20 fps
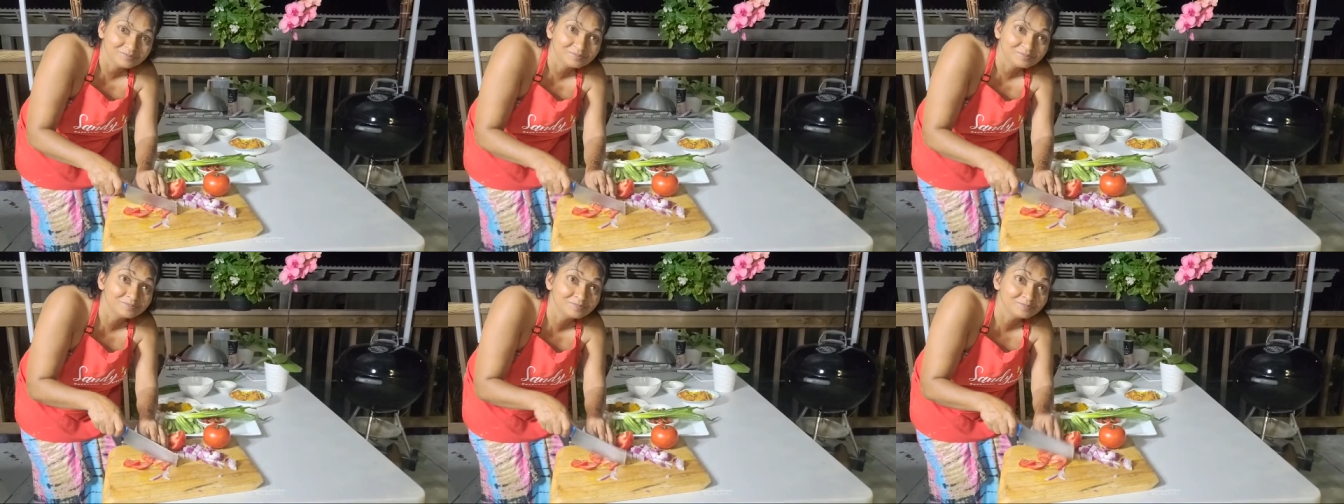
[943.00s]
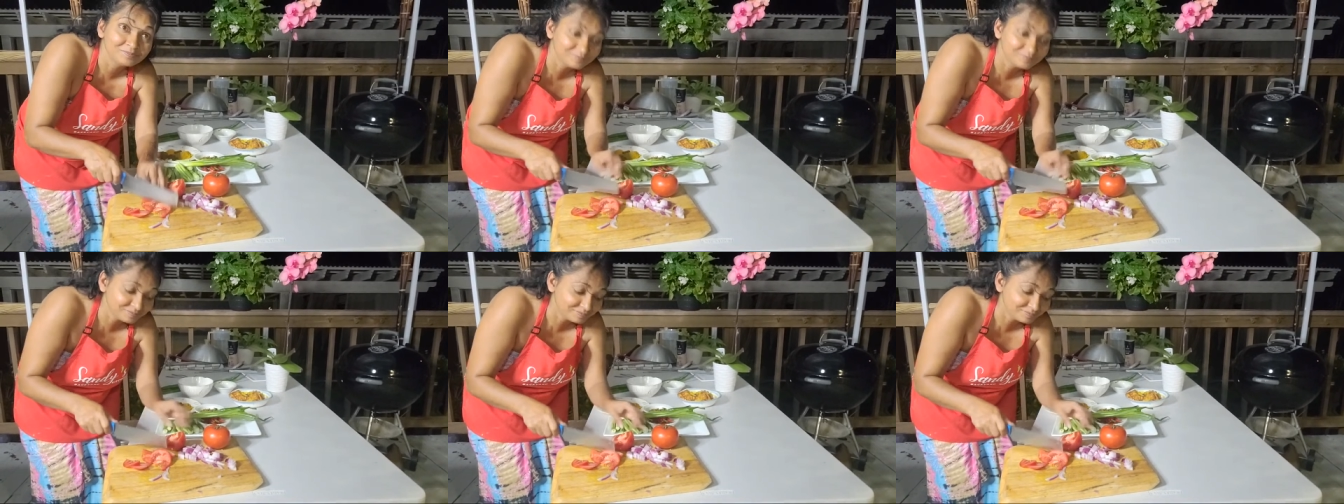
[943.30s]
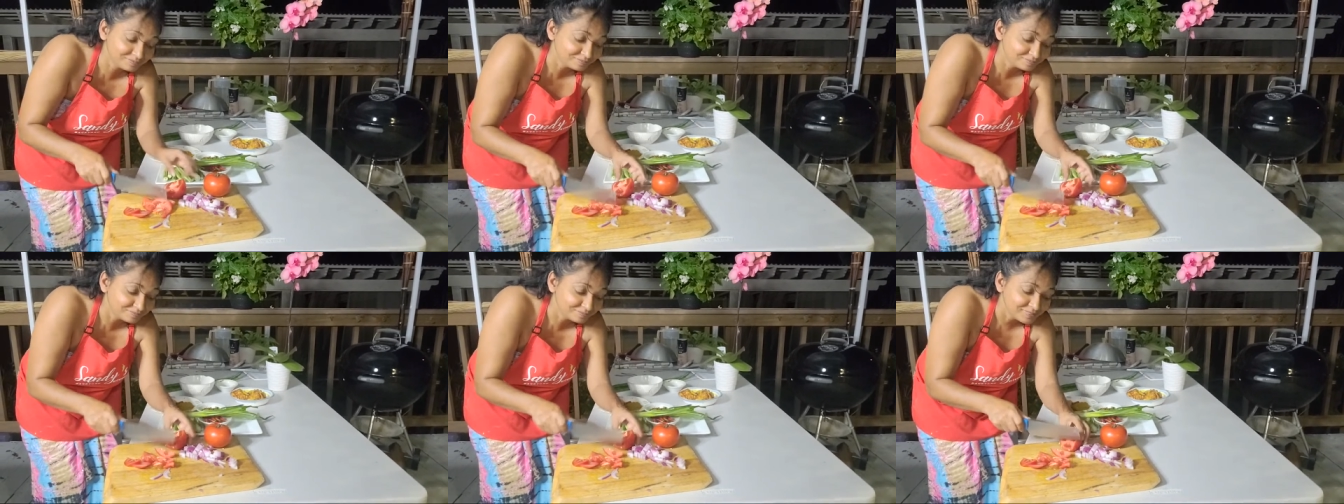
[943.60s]
Hmm?
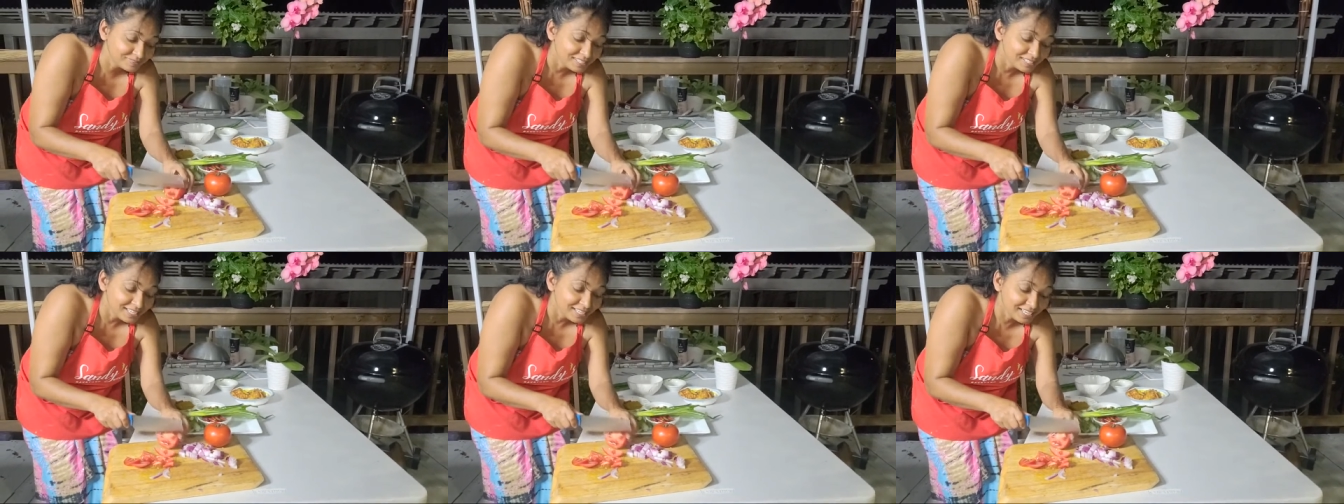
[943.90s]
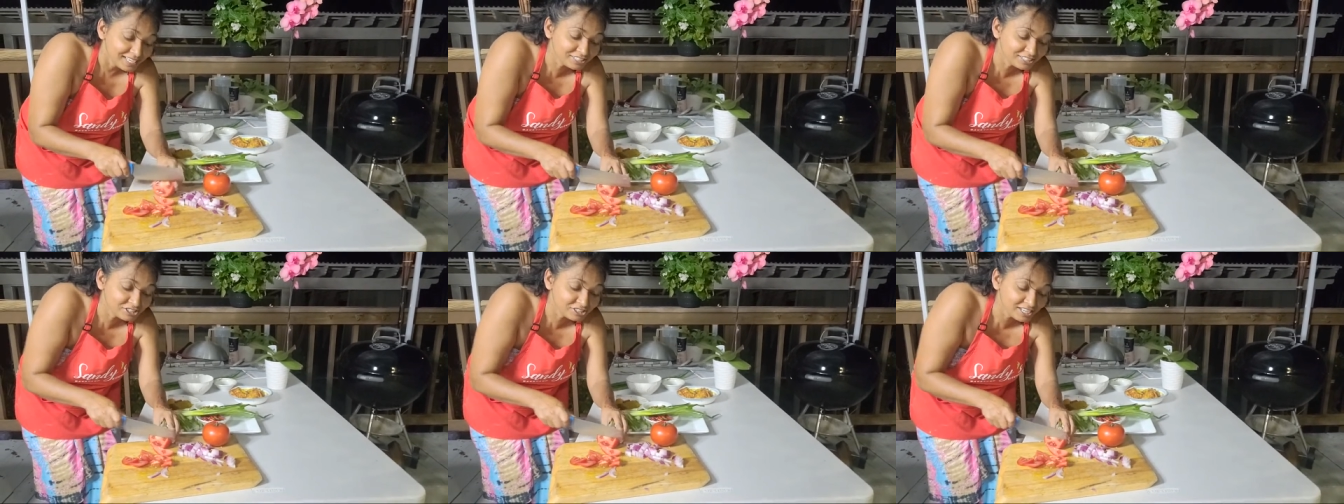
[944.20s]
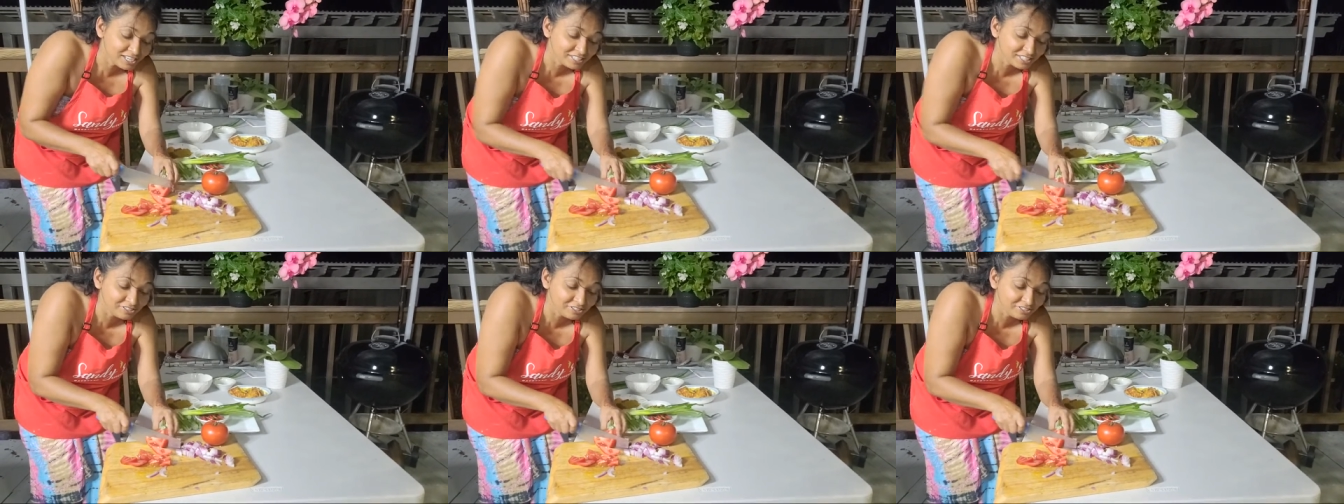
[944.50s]
Hey
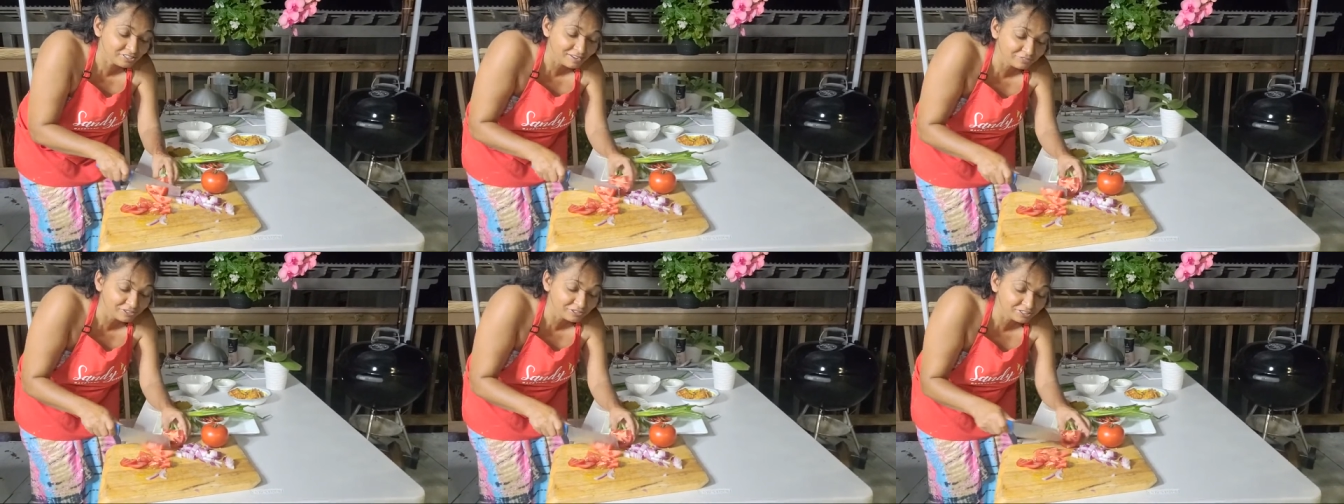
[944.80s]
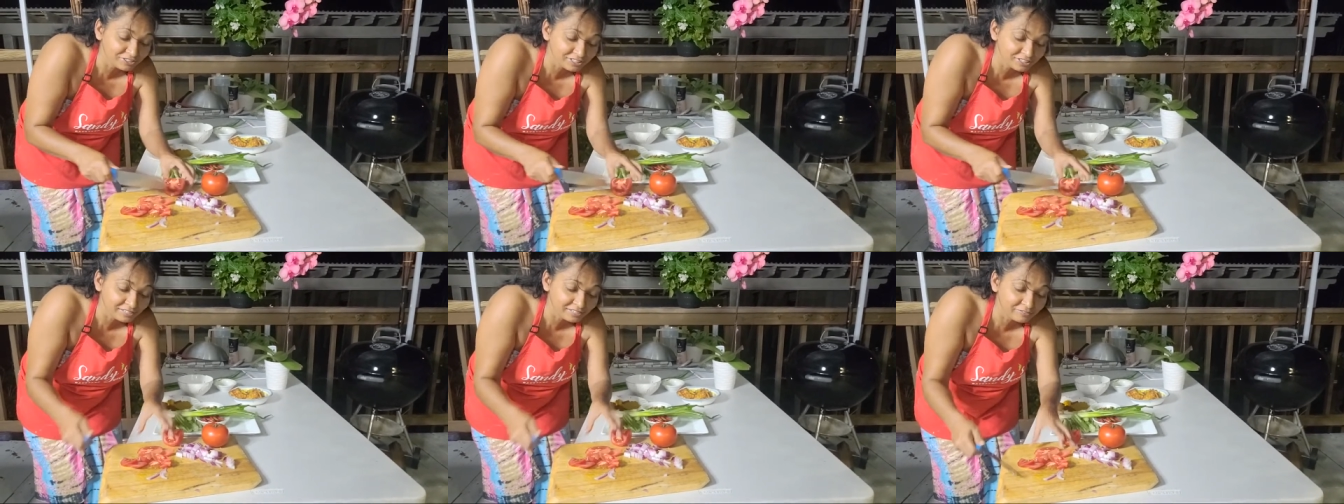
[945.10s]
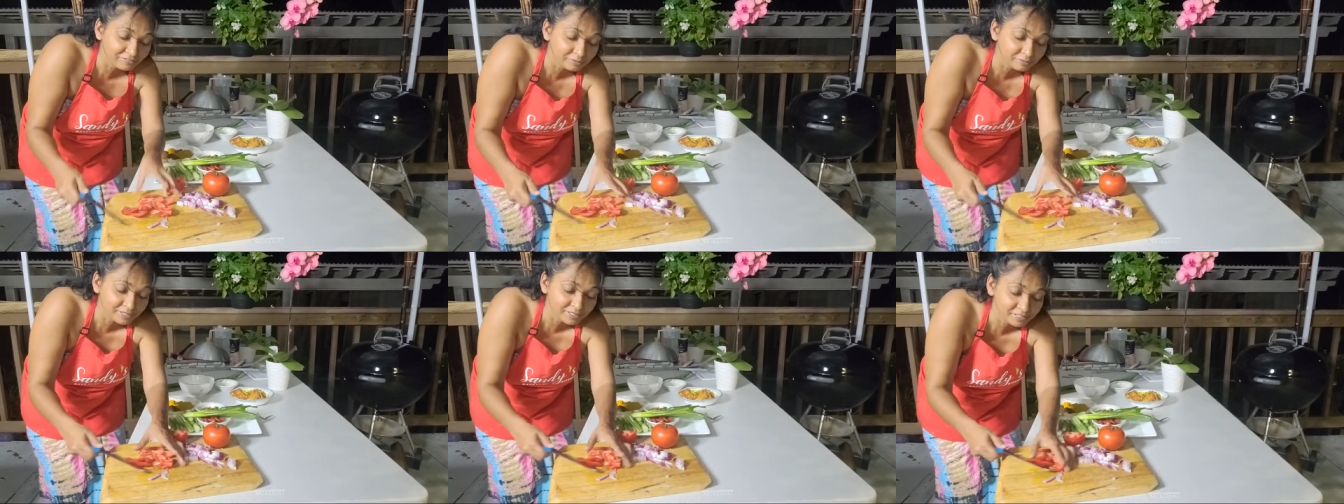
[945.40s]
Johnny, you have to tell
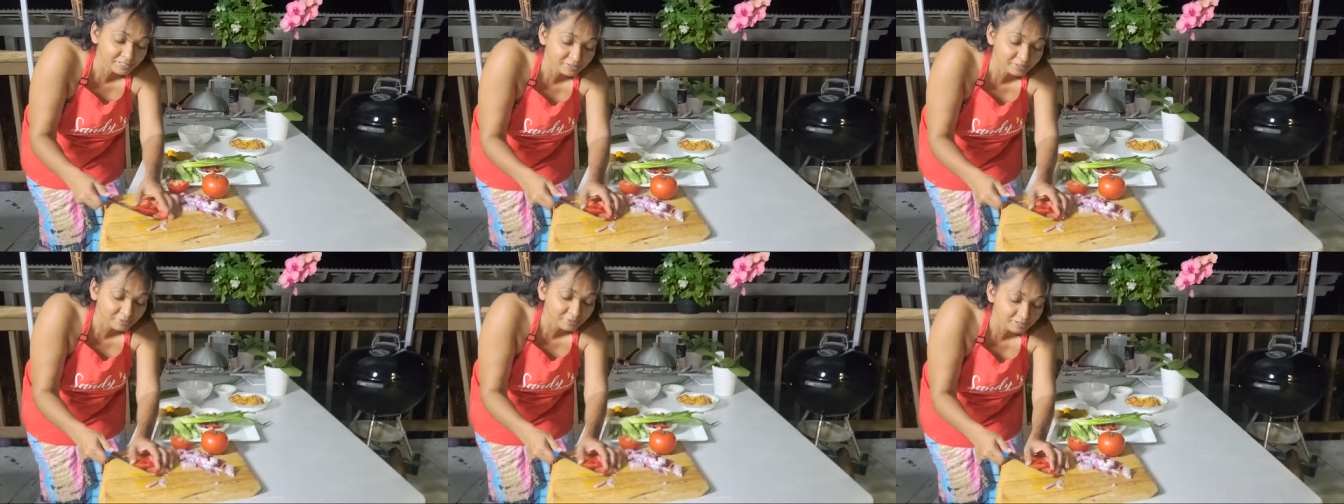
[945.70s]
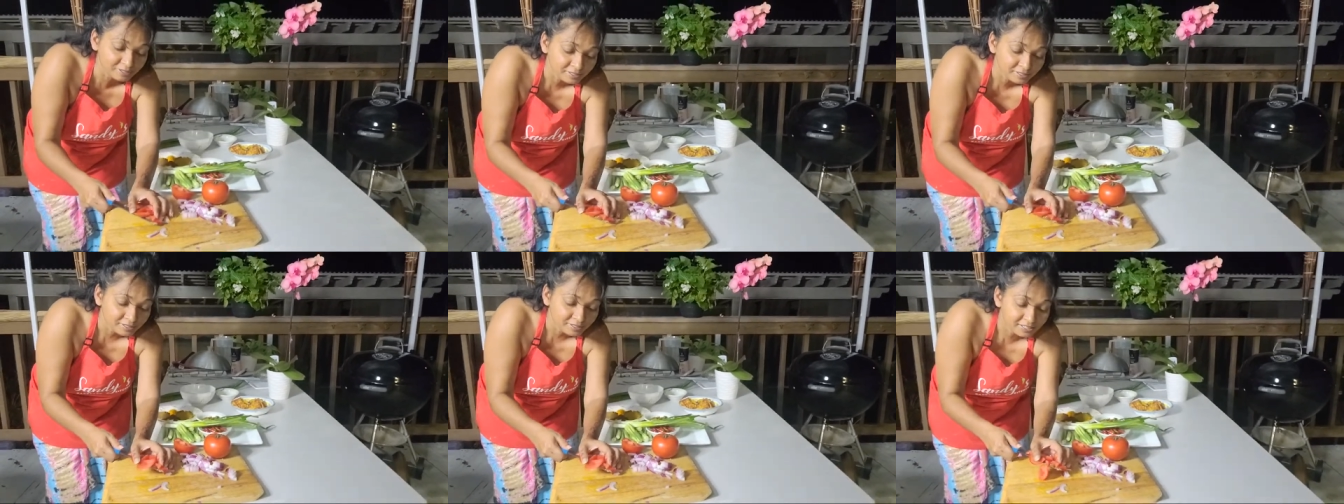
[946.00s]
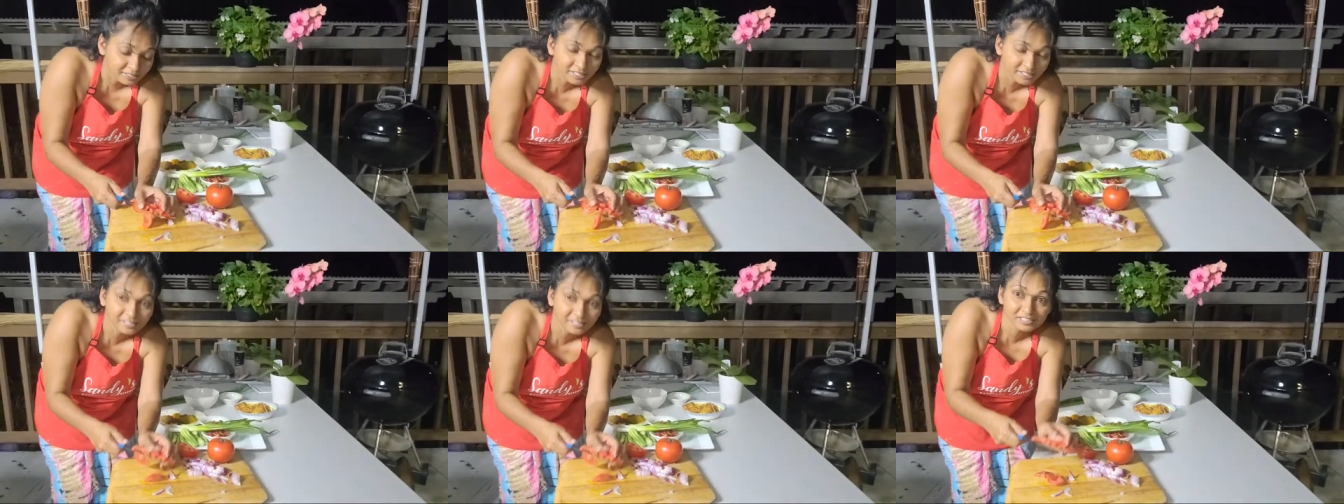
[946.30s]
everybody.
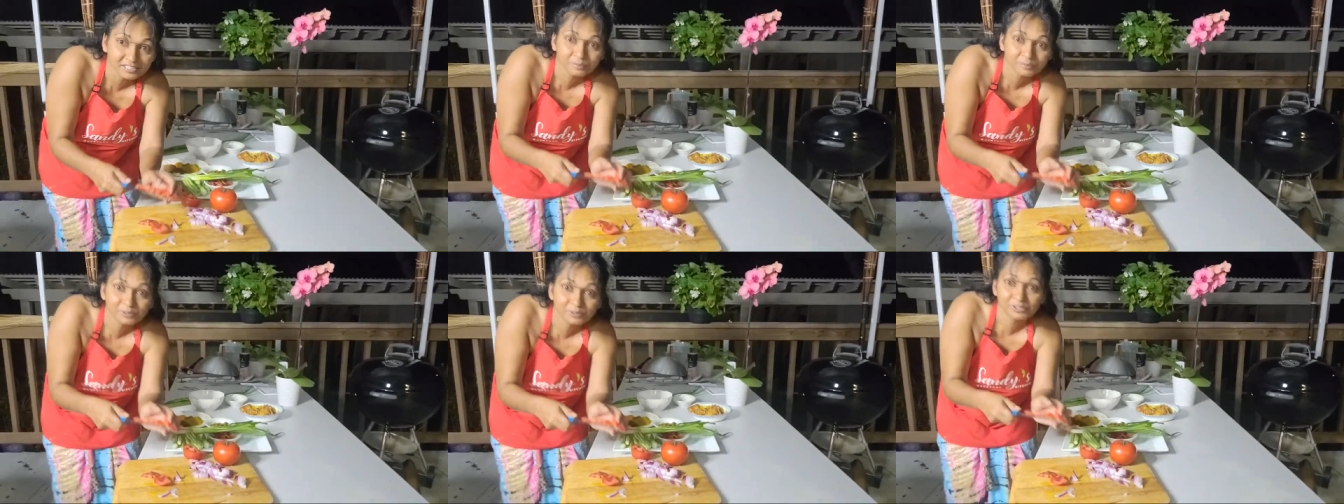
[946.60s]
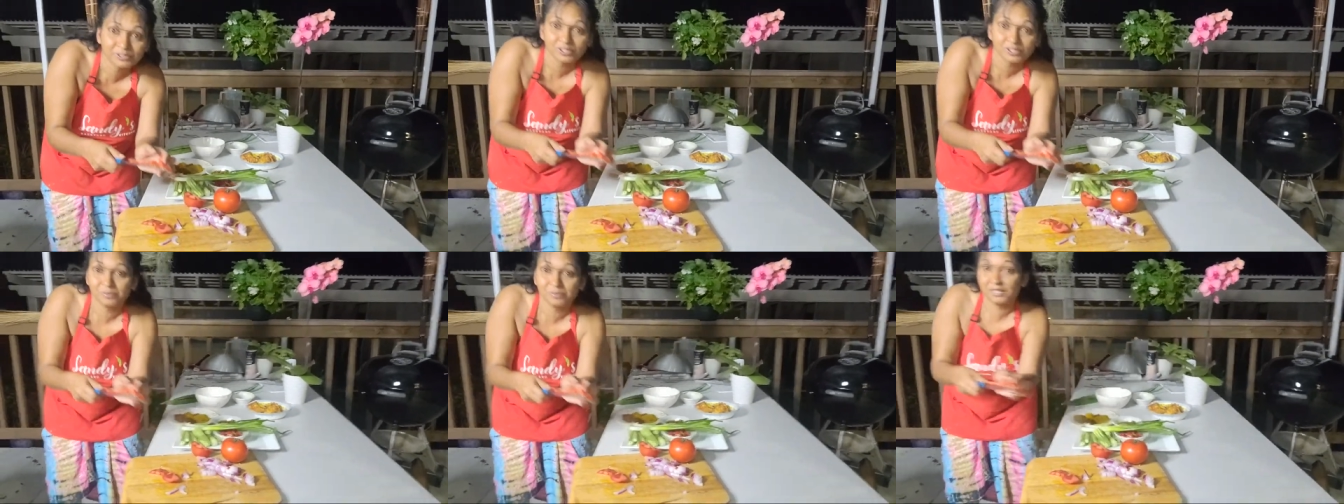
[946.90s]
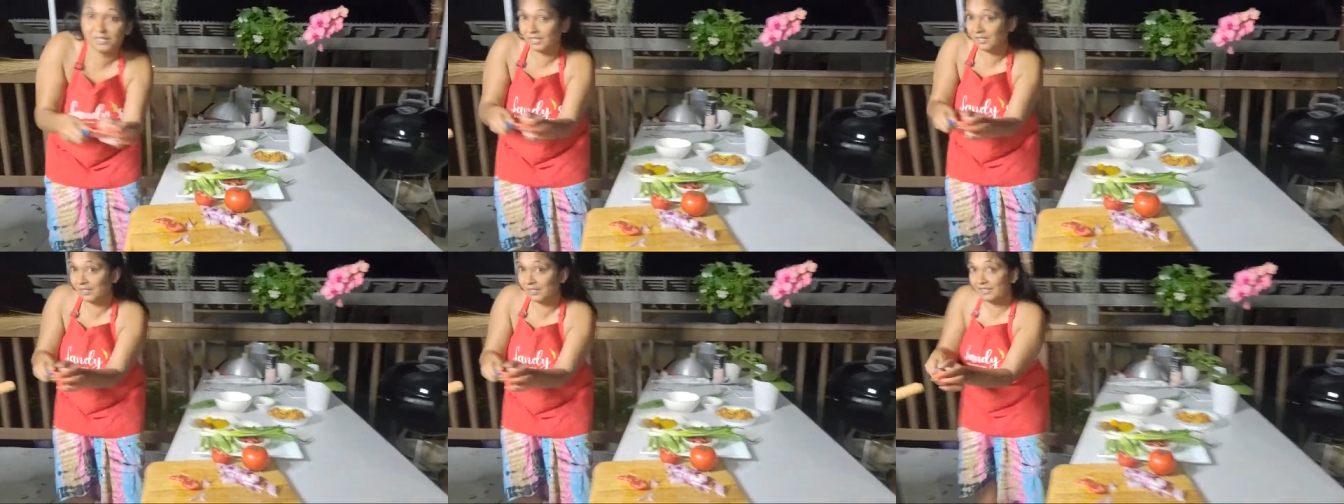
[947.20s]
Hey, let's put some in
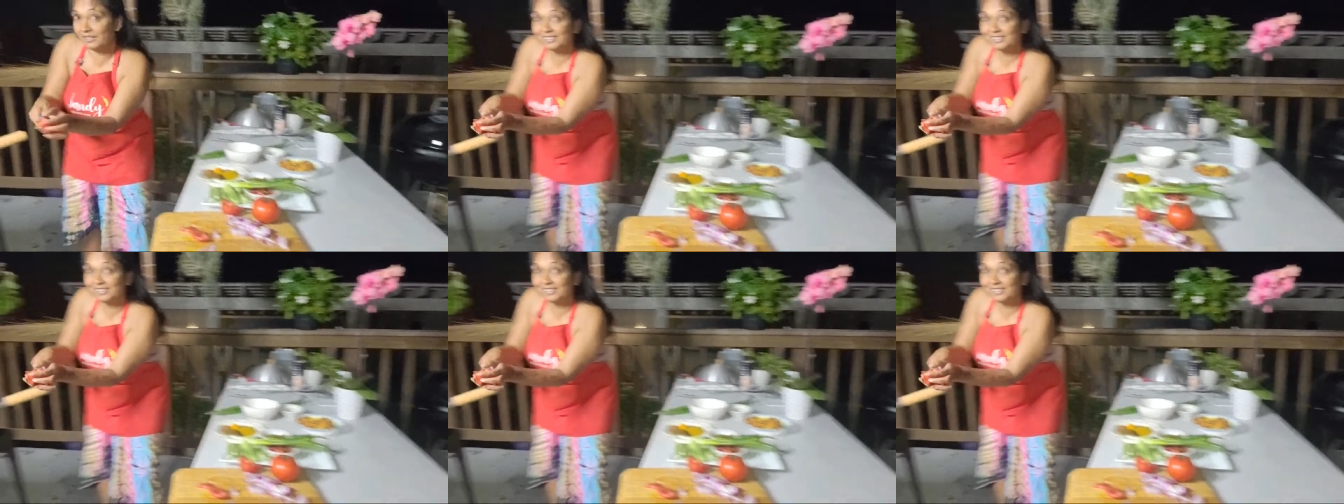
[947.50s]
here.